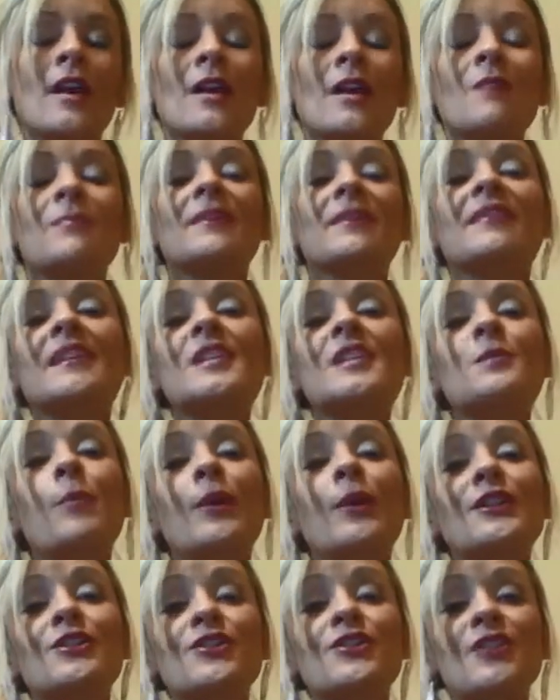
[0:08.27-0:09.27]
but these
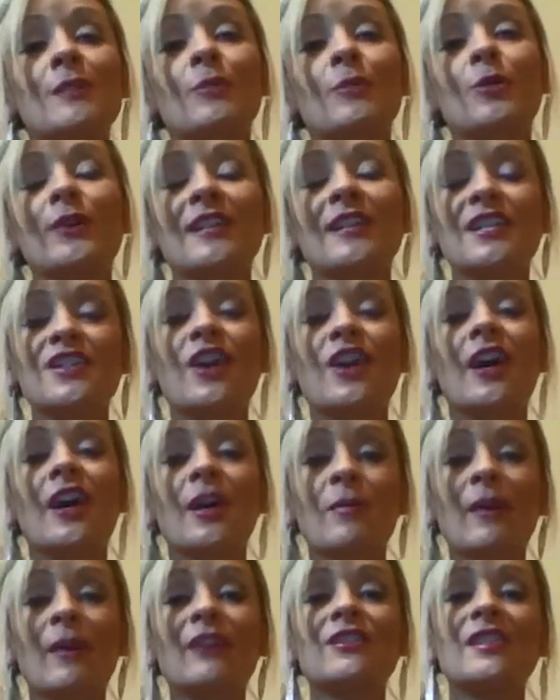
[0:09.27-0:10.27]
pointers I'm going to talk
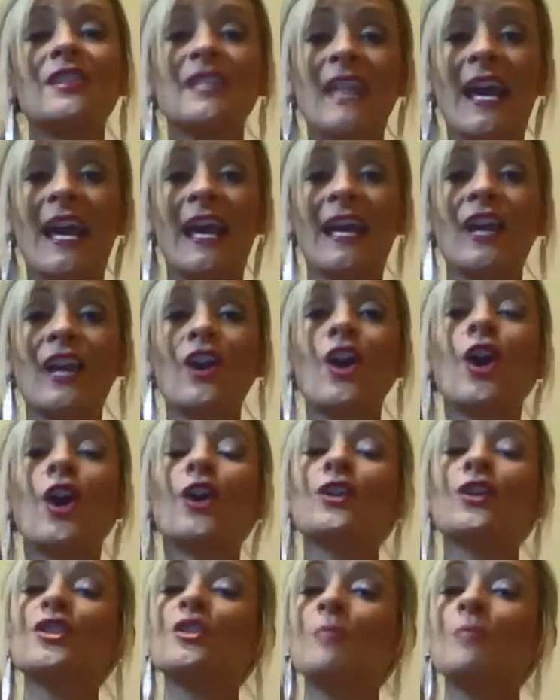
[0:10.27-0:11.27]
about today are
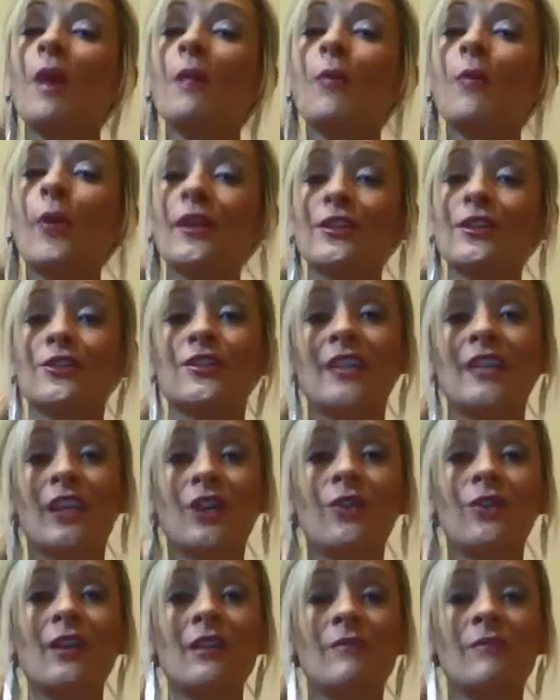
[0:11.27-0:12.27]
small pointers that you
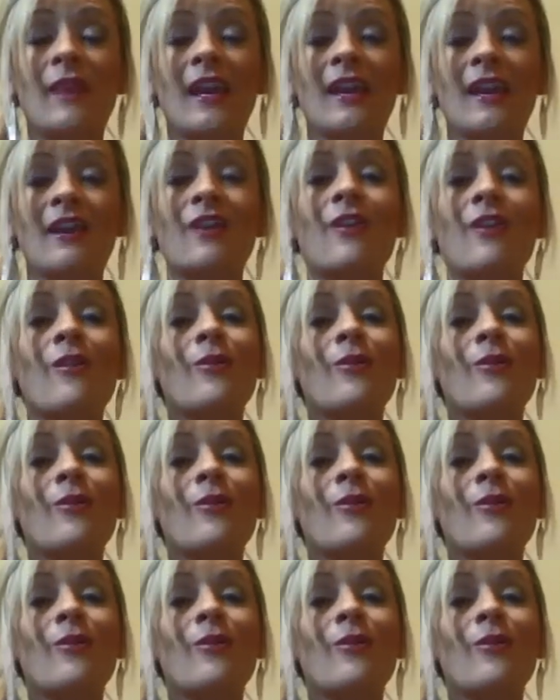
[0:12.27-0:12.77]
can make